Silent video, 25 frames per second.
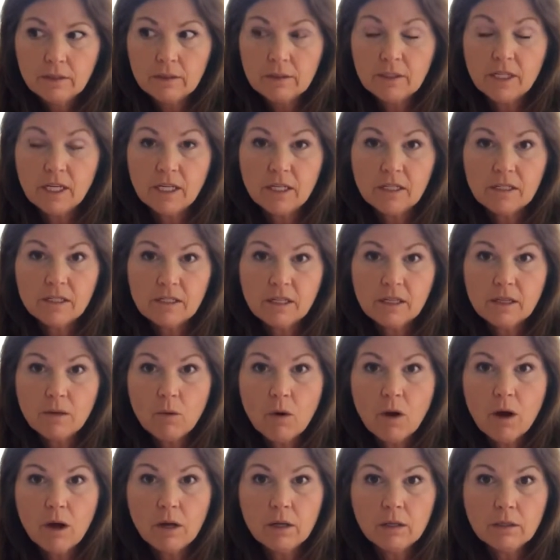dings in the
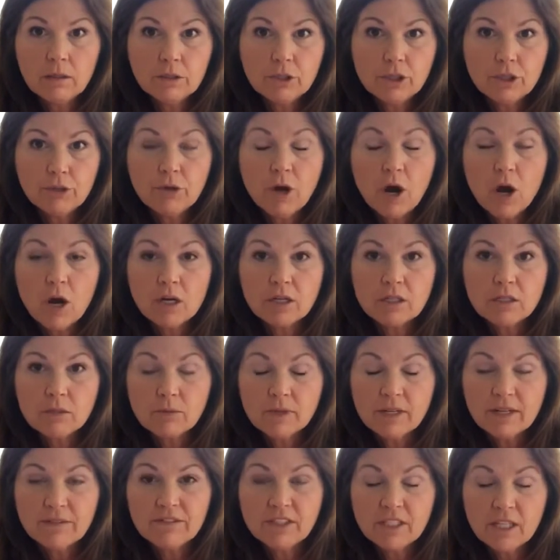wall. 2 dogs,
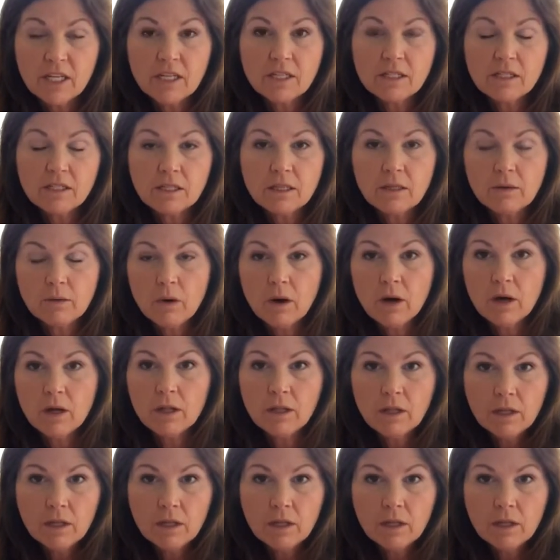we have dings in the wall.